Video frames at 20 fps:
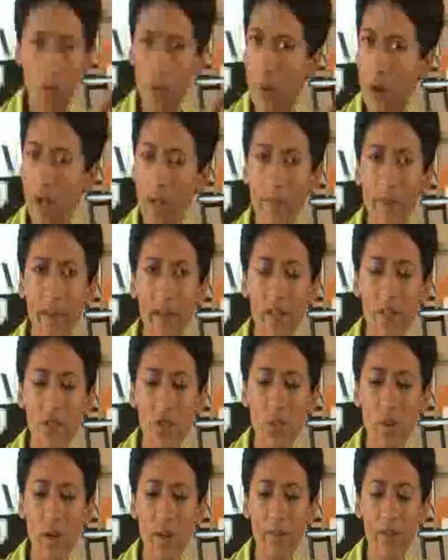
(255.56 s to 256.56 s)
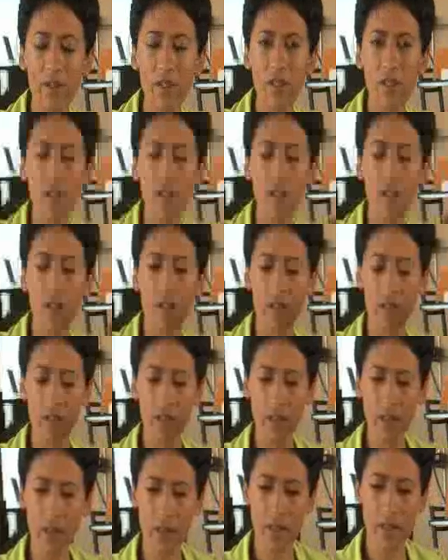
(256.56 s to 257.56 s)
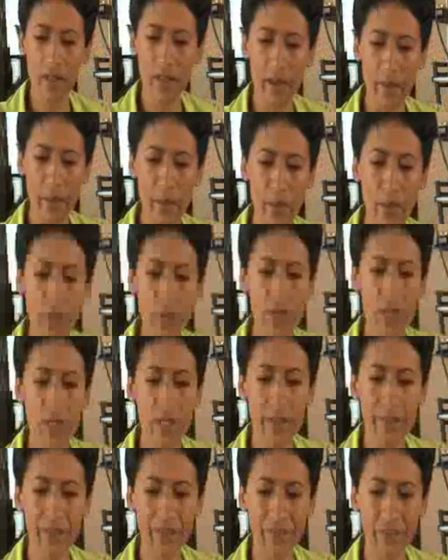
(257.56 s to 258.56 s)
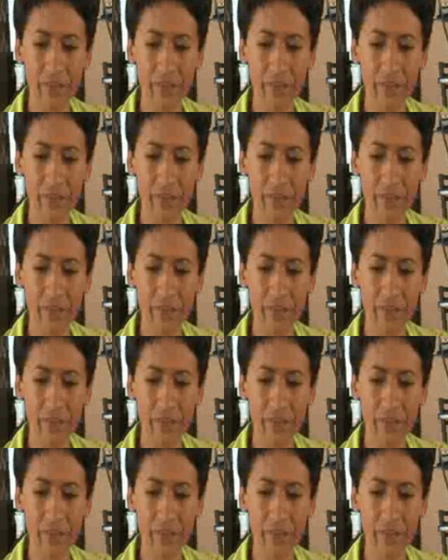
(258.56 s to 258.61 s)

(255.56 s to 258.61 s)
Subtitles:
Well balanced wine. The wood,